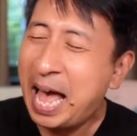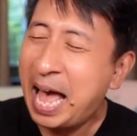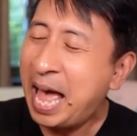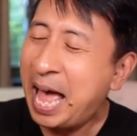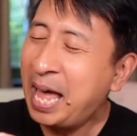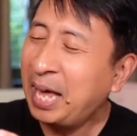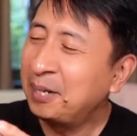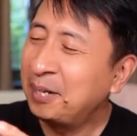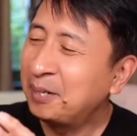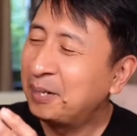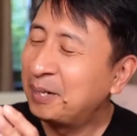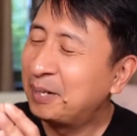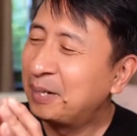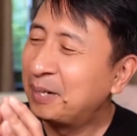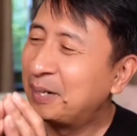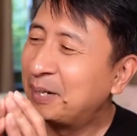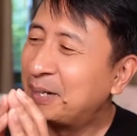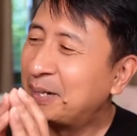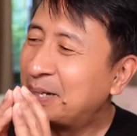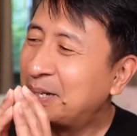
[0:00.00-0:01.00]
And
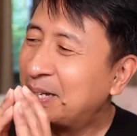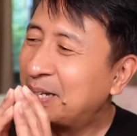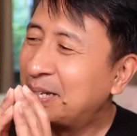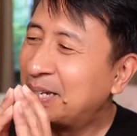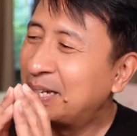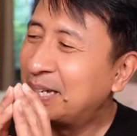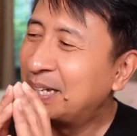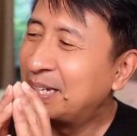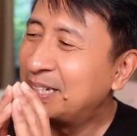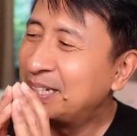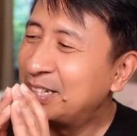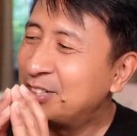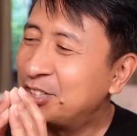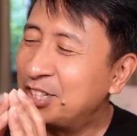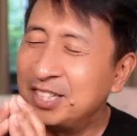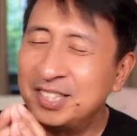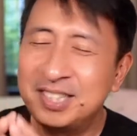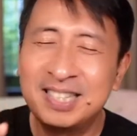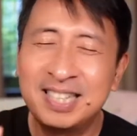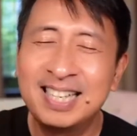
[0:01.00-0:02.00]

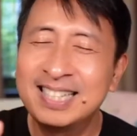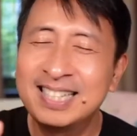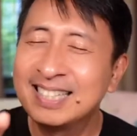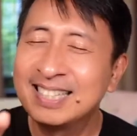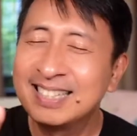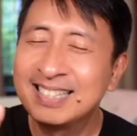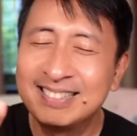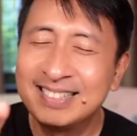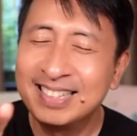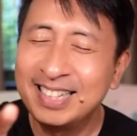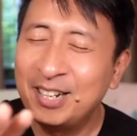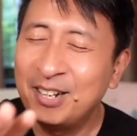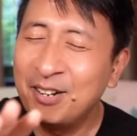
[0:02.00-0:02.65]
she says,